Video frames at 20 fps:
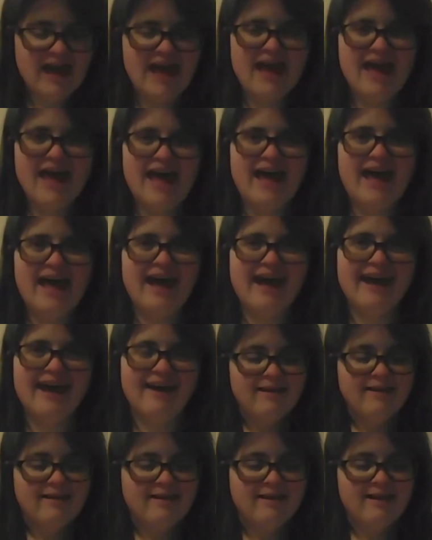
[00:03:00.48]
A,
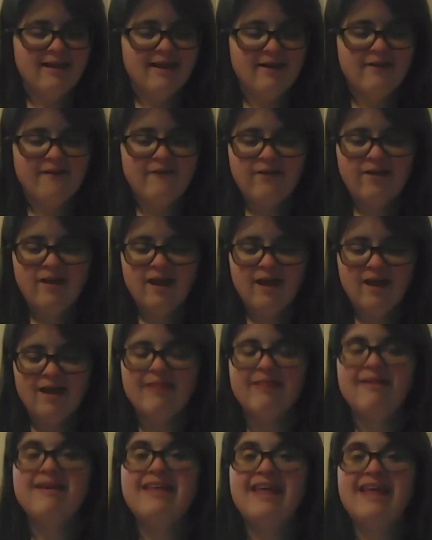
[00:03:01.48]
June
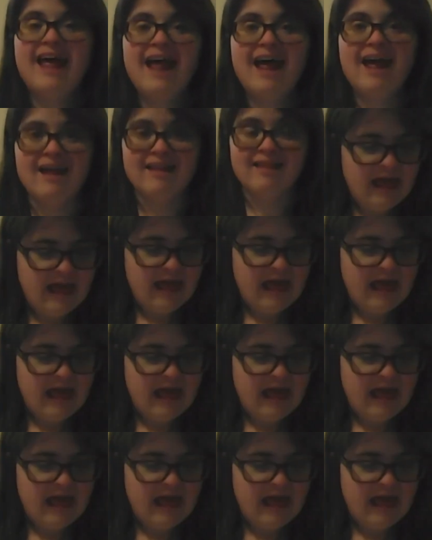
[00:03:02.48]
the 10th.